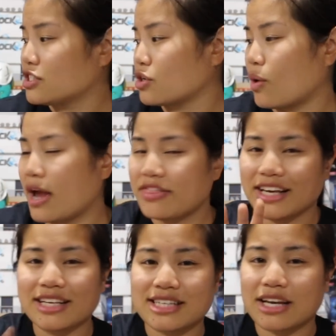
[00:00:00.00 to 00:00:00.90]
So I
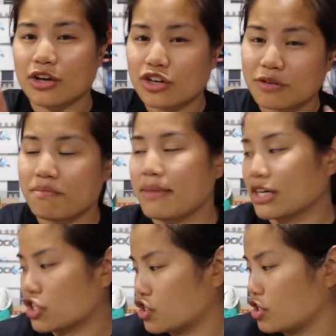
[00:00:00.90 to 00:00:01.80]
think it's like a good
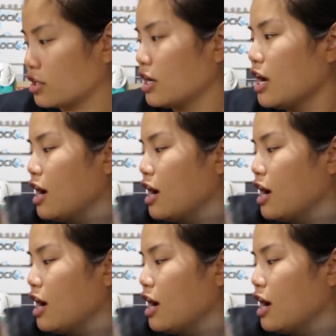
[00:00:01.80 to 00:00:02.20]
mixture.